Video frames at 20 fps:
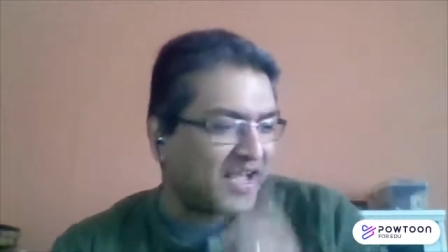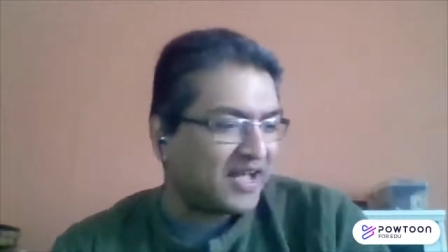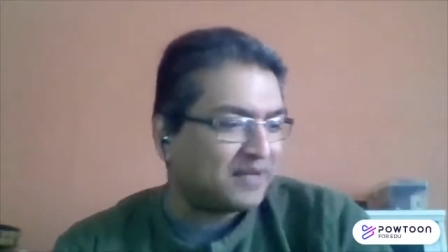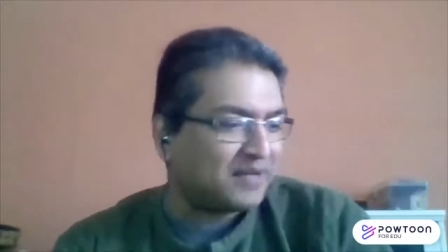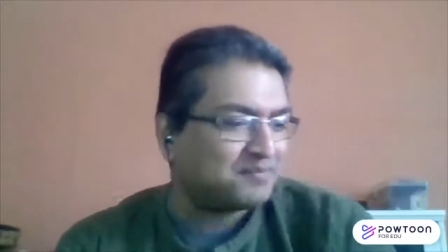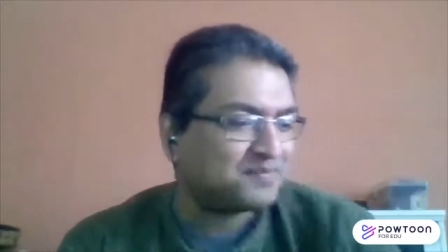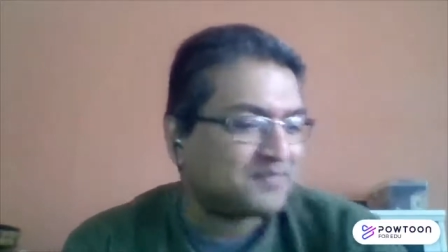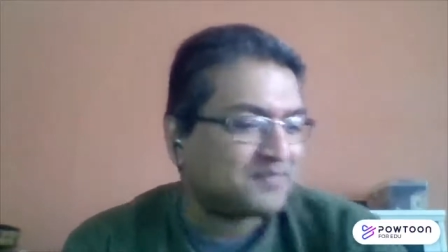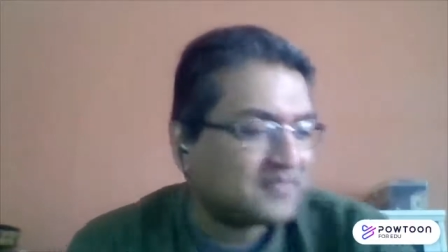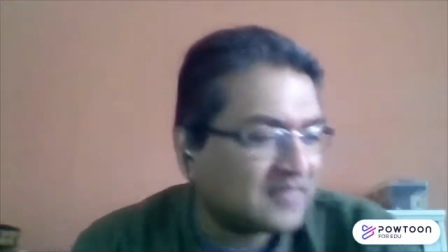
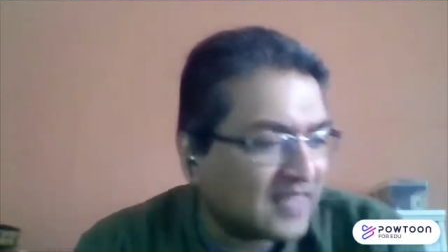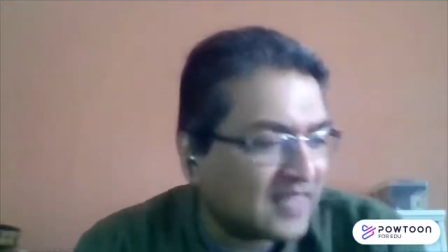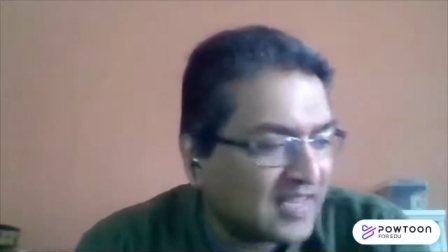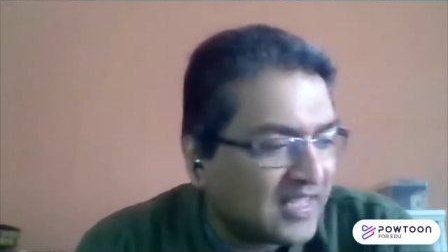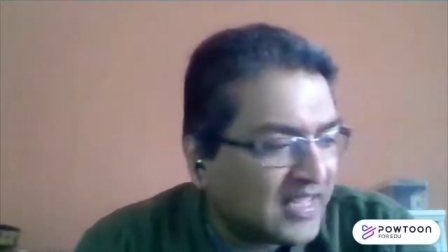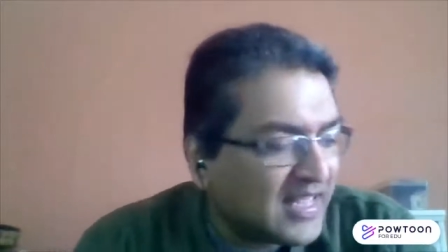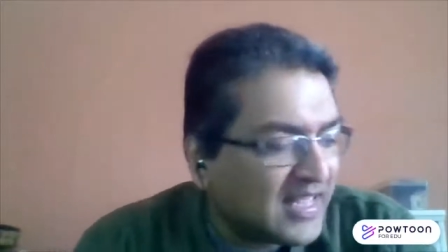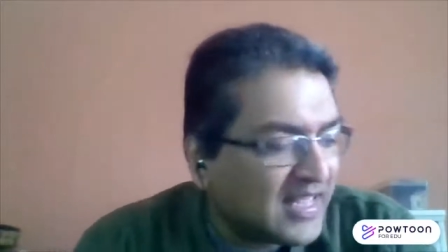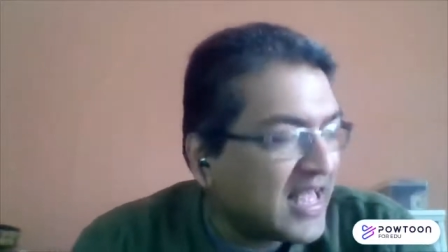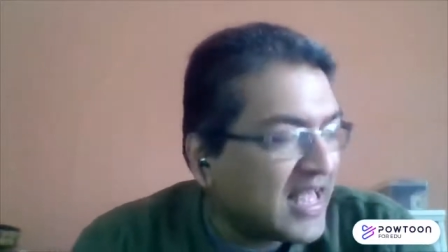um,
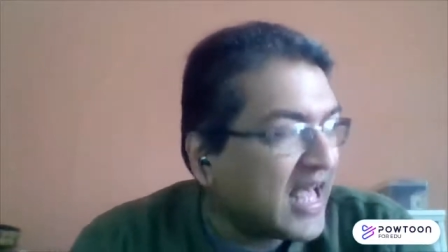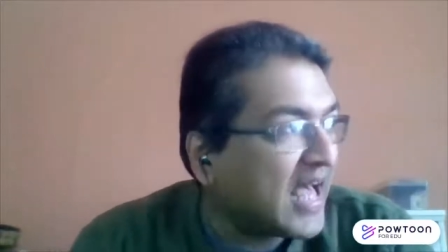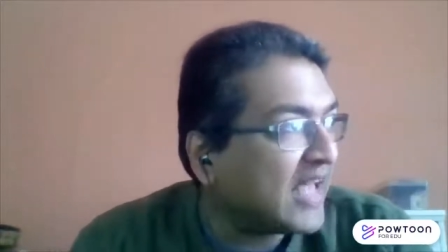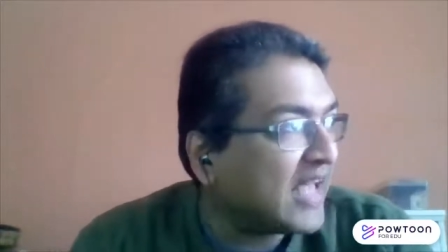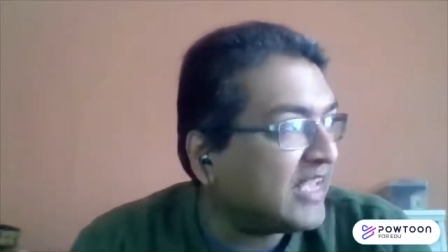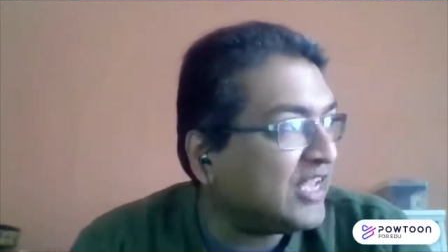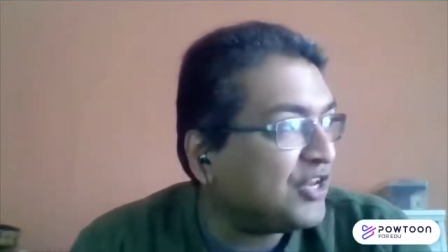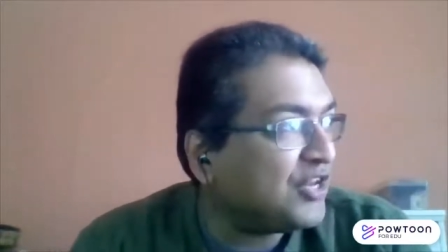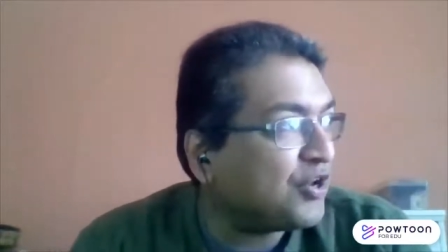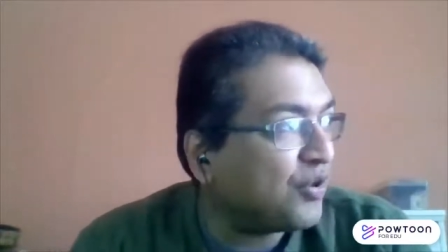
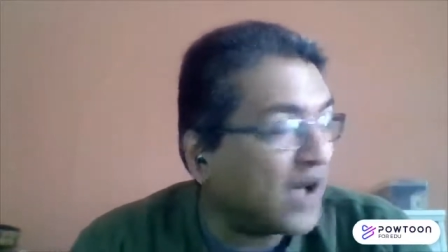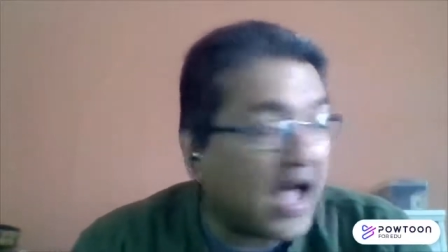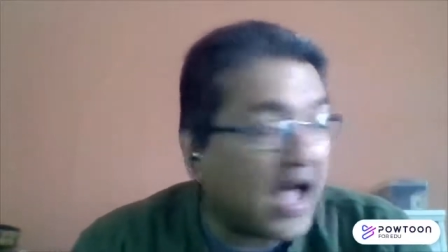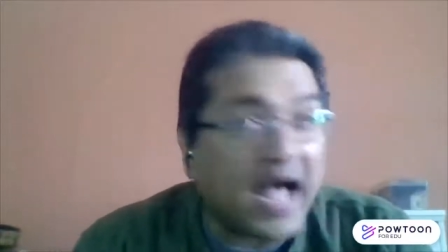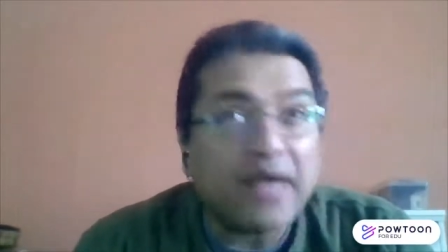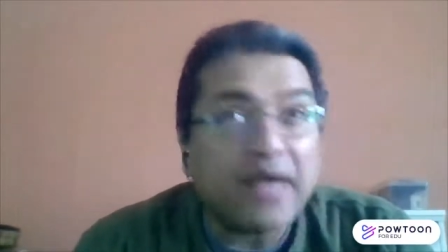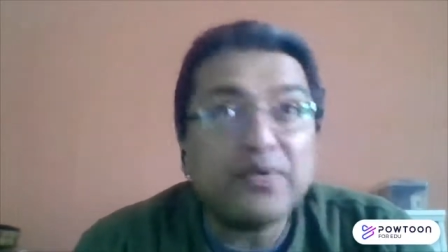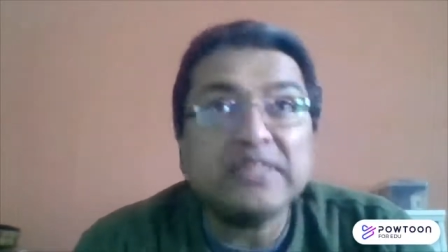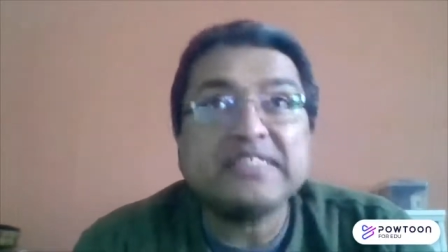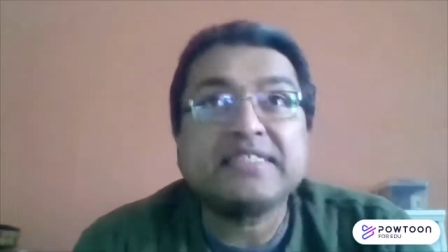you know,
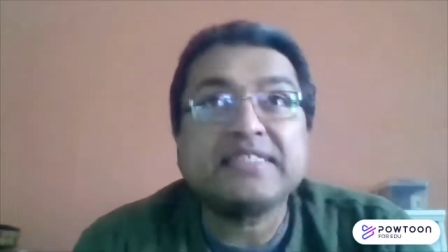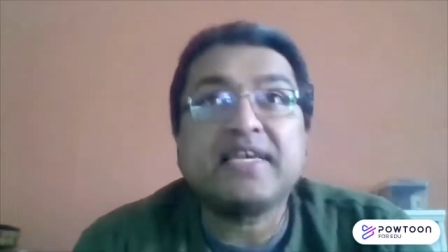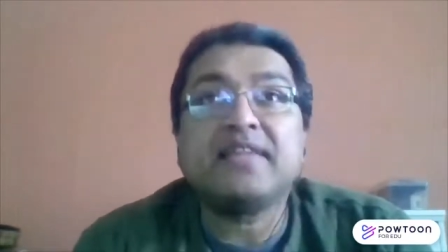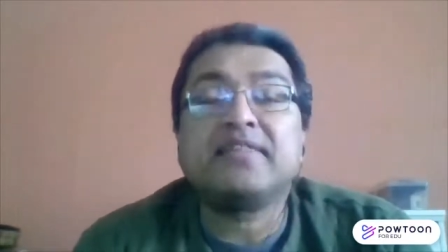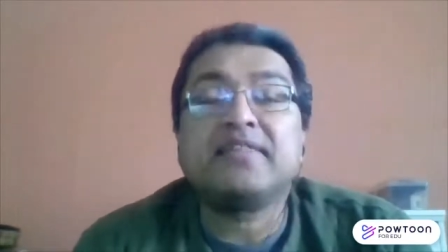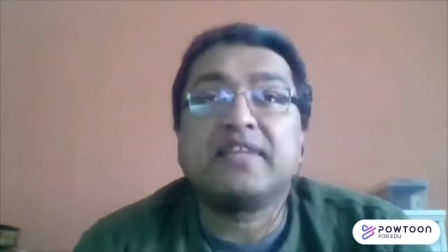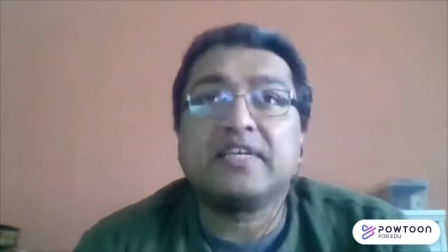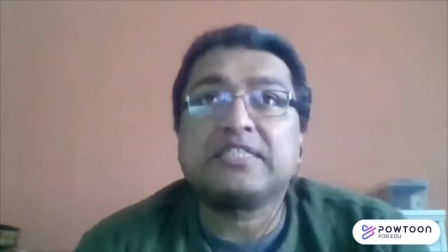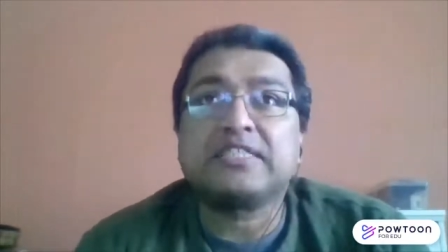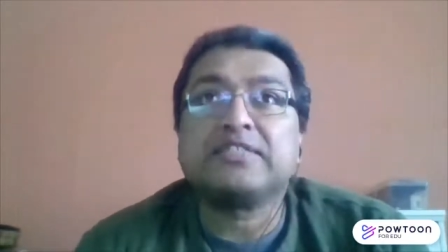I will
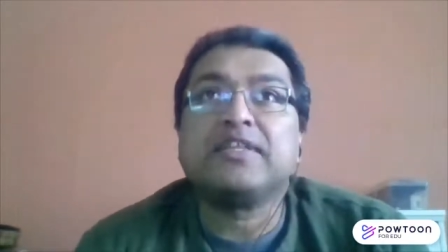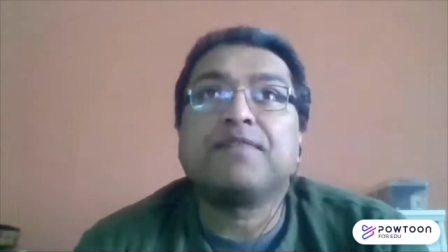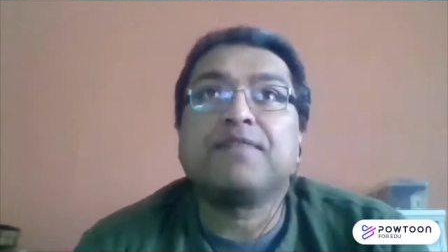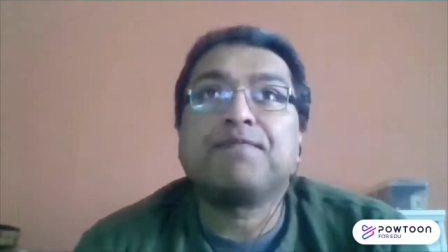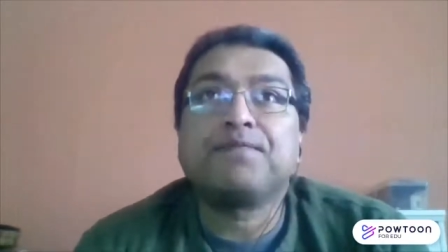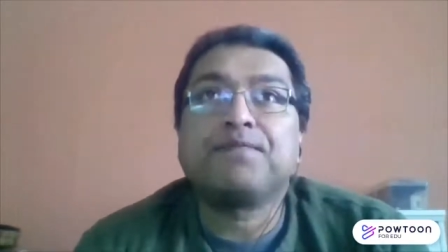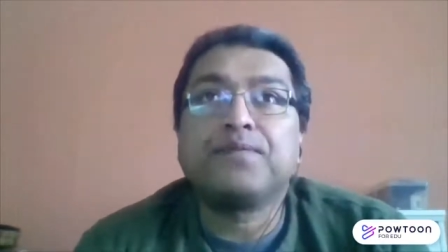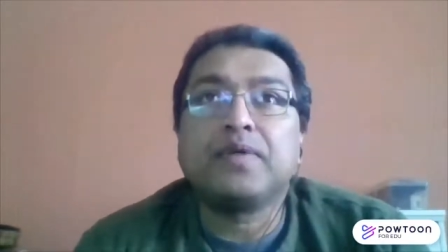say this: the